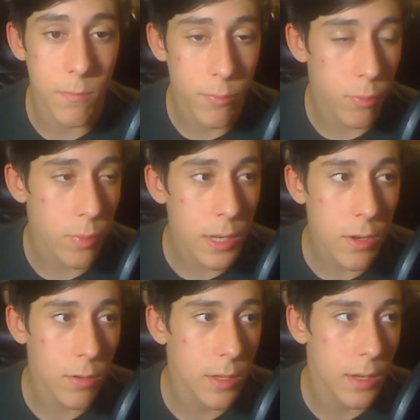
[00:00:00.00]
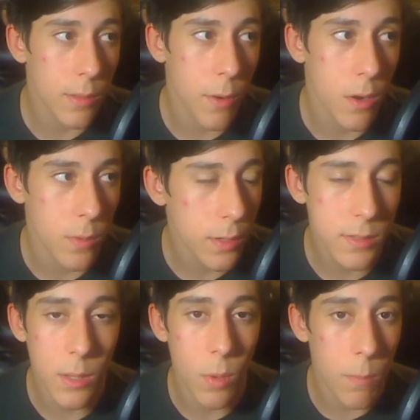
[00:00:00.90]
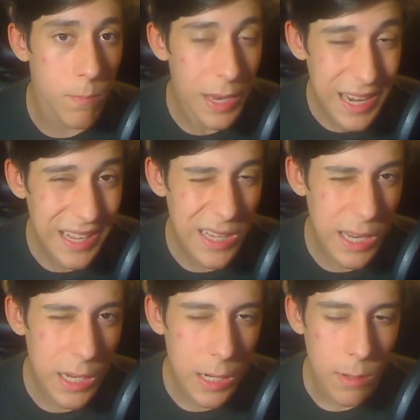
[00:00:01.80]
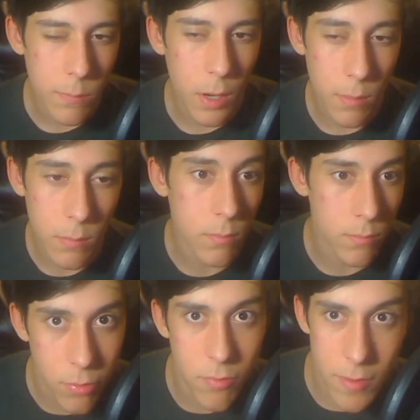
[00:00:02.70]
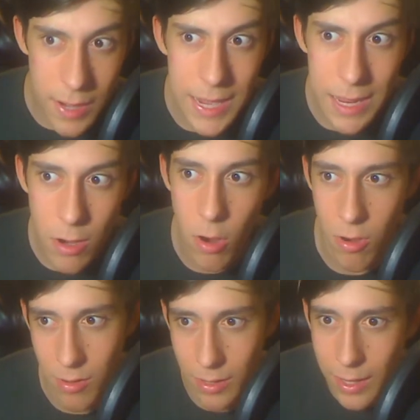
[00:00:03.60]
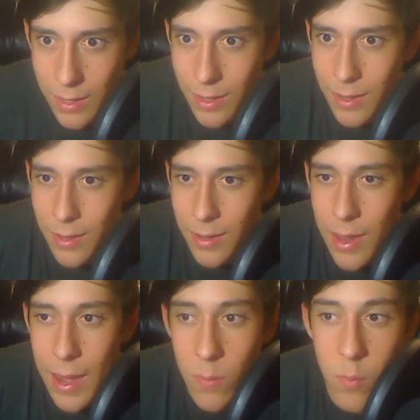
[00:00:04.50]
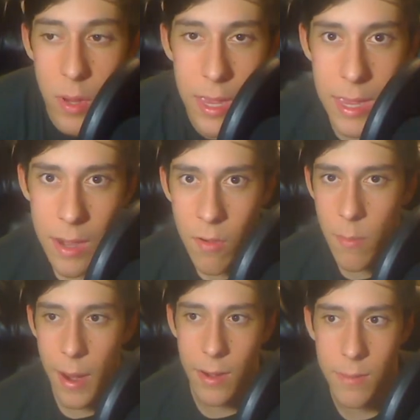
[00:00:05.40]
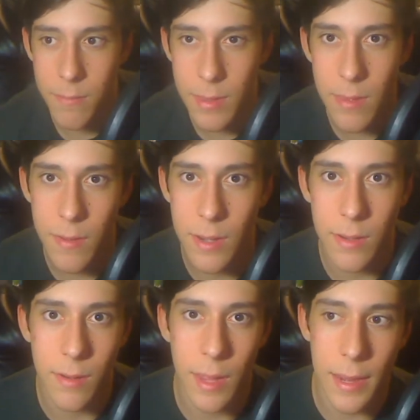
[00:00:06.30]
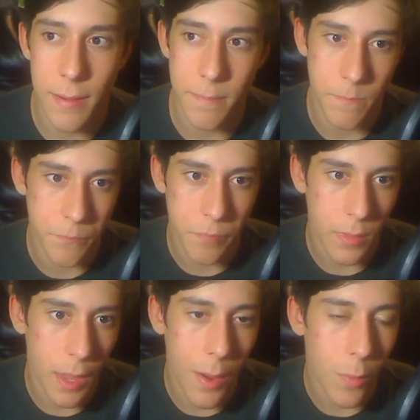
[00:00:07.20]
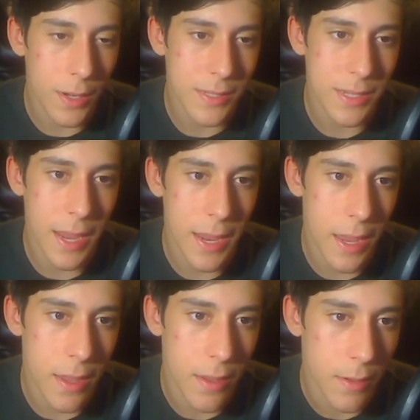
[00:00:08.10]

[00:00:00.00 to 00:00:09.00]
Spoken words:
pretty early into the part. We don't see him immediately, but pretty early. And we hear about him even, like, I want to say,